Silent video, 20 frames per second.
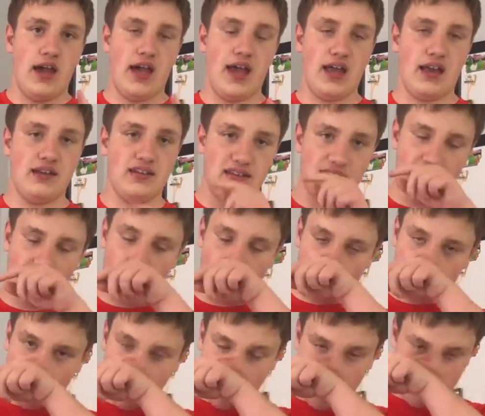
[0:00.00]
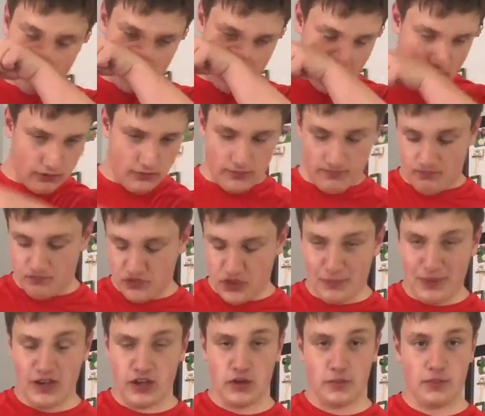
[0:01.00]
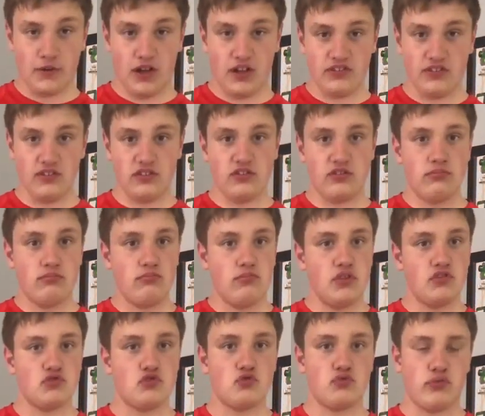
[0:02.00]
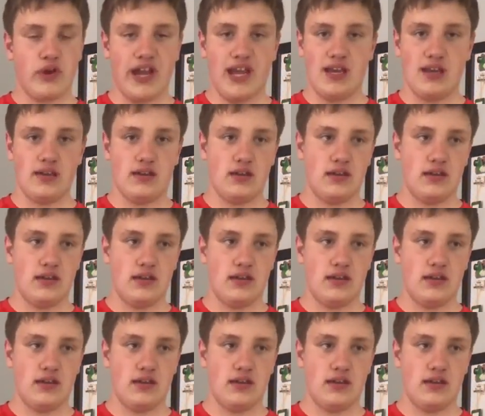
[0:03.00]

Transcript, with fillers: And that's where it comes down to it. The pairing process is great.